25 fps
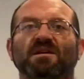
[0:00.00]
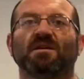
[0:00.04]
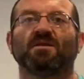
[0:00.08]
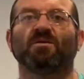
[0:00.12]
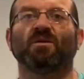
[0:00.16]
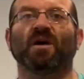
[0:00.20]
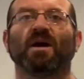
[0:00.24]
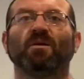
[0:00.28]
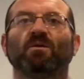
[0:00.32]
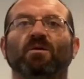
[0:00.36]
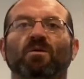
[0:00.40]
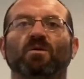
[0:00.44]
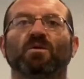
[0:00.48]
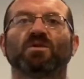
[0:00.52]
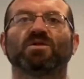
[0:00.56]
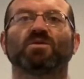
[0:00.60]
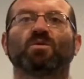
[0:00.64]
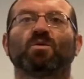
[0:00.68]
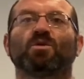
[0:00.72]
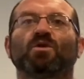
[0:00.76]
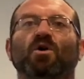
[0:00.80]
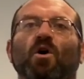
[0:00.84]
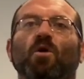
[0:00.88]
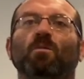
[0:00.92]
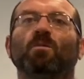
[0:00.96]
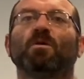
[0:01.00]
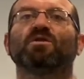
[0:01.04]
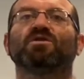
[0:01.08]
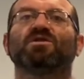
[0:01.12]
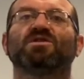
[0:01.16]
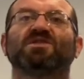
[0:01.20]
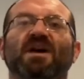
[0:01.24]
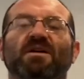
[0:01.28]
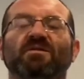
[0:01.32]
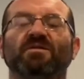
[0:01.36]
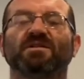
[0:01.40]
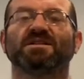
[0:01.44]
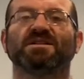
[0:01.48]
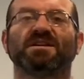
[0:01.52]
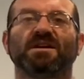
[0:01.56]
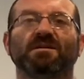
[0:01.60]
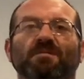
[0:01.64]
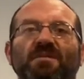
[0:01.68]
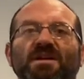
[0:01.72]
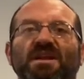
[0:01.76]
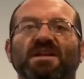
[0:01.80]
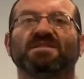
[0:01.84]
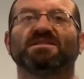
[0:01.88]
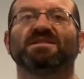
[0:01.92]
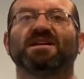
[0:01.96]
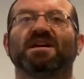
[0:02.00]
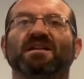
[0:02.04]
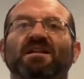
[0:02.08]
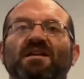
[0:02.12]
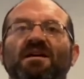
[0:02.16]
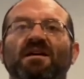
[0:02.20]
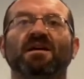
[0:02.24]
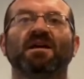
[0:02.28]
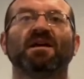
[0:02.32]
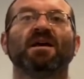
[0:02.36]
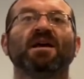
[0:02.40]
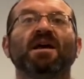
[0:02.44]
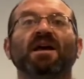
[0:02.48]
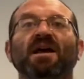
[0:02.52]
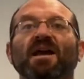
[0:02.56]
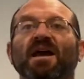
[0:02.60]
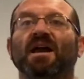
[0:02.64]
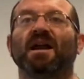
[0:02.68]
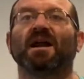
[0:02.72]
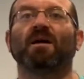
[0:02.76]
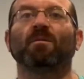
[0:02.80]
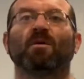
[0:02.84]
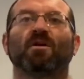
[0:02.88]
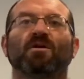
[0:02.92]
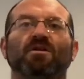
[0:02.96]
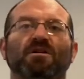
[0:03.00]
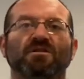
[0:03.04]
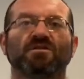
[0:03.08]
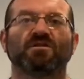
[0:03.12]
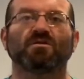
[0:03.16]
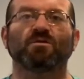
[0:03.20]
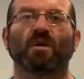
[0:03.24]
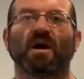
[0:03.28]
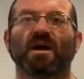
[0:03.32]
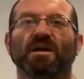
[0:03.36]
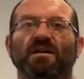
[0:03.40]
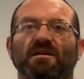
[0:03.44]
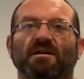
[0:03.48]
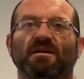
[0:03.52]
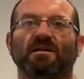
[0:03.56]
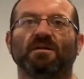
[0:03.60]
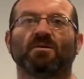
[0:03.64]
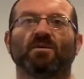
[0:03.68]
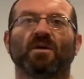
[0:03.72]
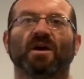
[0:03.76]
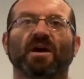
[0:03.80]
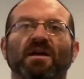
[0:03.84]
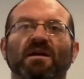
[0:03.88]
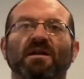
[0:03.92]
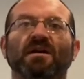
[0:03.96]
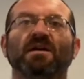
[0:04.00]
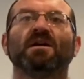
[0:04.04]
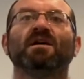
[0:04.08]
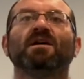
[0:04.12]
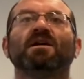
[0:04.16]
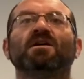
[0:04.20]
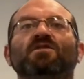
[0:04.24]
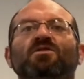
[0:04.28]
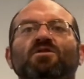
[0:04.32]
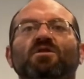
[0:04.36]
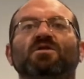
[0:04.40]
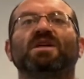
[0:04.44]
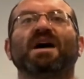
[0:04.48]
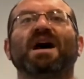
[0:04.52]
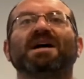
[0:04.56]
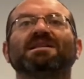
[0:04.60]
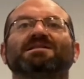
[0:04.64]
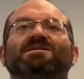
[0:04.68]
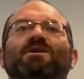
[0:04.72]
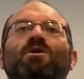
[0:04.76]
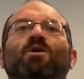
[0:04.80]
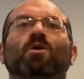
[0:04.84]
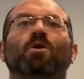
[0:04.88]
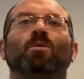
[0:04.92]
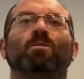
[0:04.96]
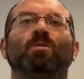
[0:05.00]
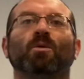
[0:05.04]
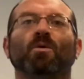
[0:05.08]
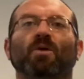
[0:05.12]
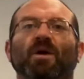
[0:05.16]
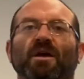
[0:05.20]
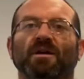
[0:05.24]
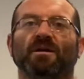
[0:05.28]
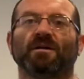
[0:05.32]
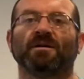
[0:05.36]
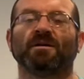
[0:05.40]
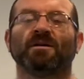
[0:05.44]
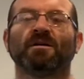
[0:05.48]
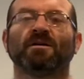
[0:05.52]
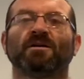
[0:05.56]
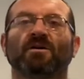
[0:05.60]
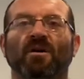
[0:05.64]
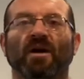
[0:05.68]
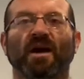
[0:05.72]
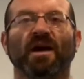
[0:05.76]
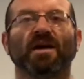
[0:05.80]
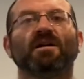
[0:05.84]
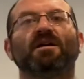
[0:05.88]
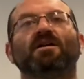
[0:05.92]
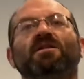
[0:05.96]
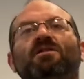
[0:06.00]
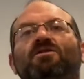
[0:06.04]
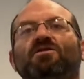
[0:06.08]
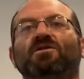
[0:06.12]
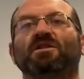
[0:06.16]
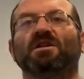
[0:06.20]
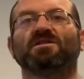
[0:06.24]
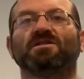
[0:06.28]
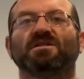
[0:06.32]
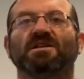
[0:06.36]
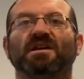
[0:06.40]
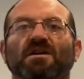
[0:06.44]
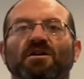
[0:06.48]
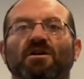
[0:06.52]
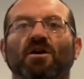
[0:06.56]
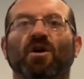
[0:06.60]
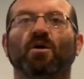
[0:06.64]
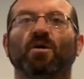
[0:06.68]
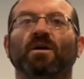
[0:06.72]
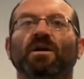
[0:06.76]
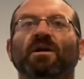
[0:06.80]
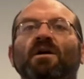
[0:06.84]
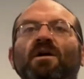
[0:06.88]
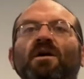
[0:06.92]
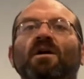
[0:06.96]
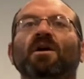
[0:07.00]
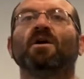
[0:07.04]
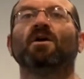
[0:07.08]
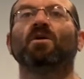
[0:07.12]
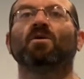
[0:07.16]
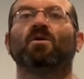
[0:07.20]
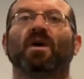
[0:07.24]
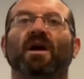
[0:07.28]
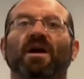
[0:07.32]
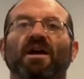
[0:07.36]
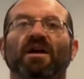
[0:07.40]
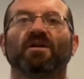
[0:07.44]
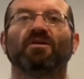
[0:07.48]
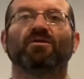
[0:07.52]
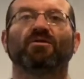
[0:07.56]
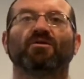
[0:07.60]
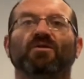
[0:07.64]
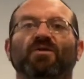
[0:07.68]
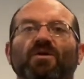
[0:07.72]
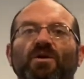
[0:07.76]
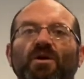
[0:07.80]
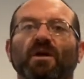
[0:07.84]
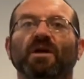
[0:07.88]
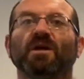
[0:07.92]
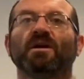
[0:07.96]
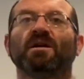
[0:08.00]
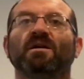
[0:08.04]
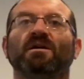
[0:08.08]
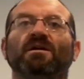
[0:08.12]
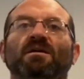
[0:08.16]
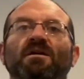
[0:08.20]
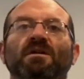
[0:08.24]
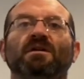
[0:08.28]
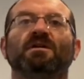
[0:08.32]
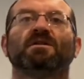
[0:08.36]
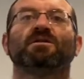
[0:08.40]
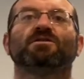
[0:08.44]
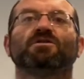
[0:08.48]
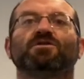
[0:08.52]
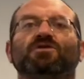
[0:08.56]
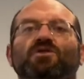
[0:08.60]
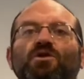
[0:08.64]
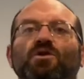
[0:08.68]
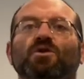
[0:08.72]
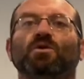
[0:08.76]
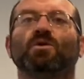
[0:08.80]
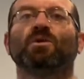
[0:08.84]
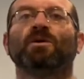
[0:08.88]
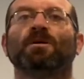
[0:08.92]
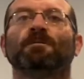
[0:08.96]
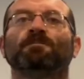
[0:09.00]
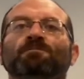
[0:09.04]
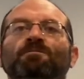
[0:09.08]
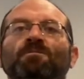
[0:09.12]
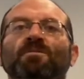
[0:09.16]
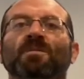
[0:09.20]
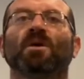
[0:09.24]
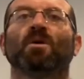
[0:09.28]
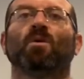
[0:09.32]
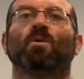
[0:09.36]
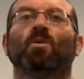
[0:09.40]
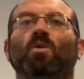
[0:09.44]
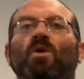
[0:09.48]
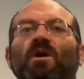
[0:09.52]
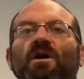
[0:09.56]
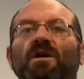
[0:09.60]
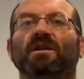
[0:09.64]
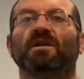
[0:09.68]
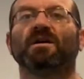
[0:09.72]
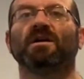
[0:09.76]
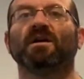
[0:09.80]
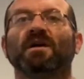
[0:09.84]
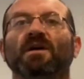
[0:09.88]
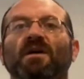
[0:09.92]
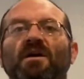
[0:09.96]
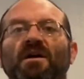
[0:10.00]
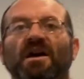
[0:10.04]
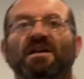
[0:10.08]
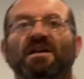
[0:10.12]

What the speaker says: right? We're almost 17 minutes in, and I'm already sweating, right? So that's the whole point, right? So let's get going. Right here, 3, 2, 1. Okay,